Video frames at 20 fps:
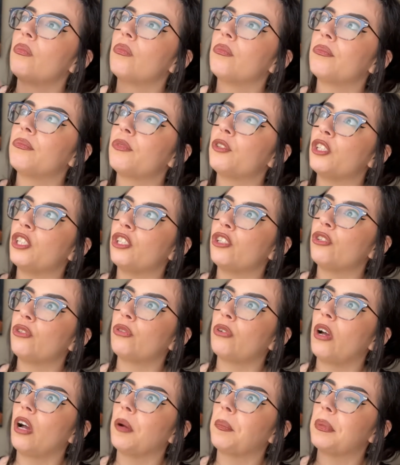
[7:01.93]
she's
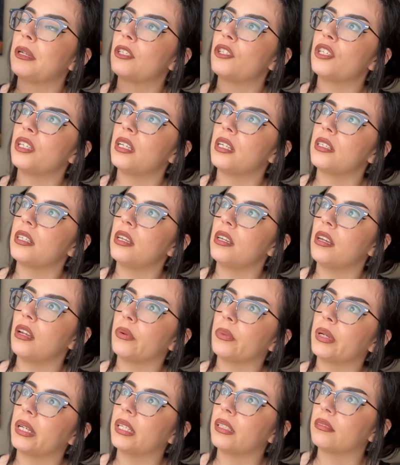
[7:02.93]
strong, but she doesn't
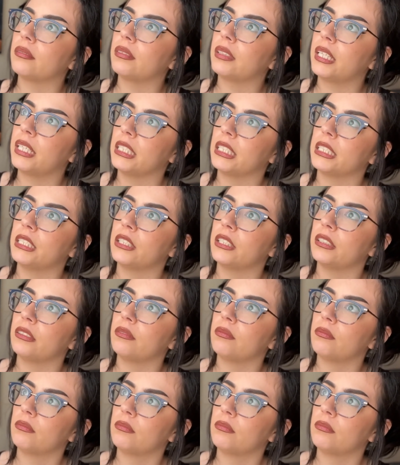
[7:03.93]
know it character